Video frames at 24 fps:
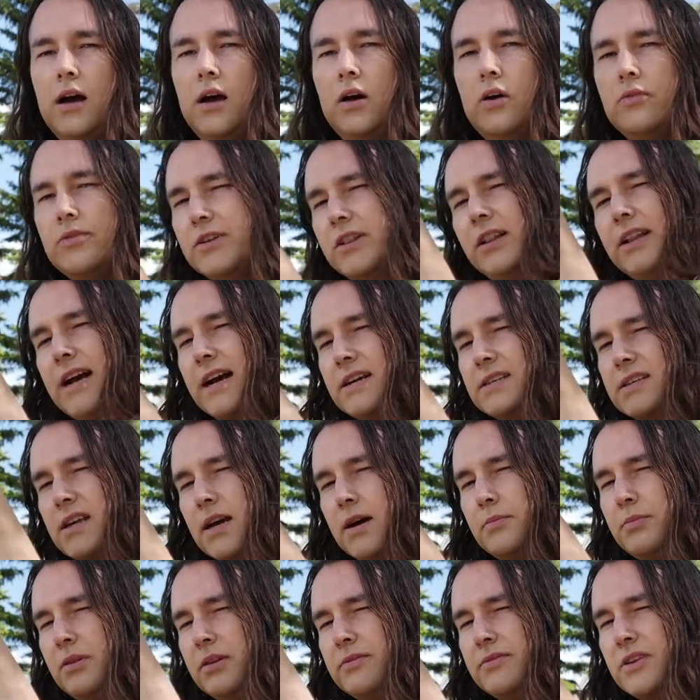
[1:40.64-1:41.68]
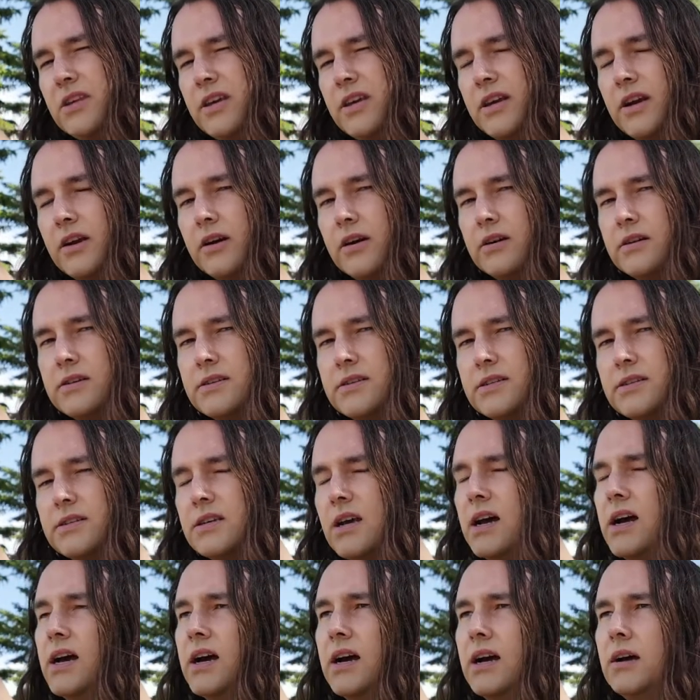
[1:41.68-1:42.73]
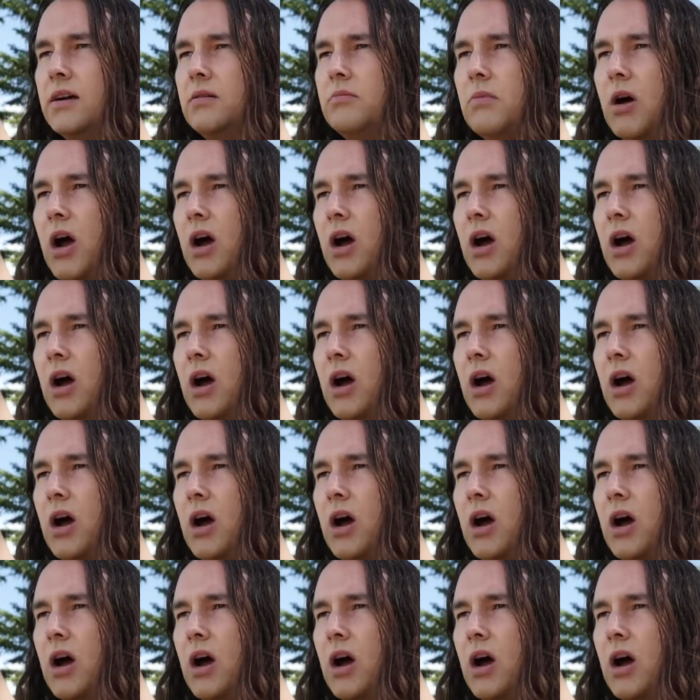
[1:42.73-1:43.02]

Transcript: over the last couple of years uh,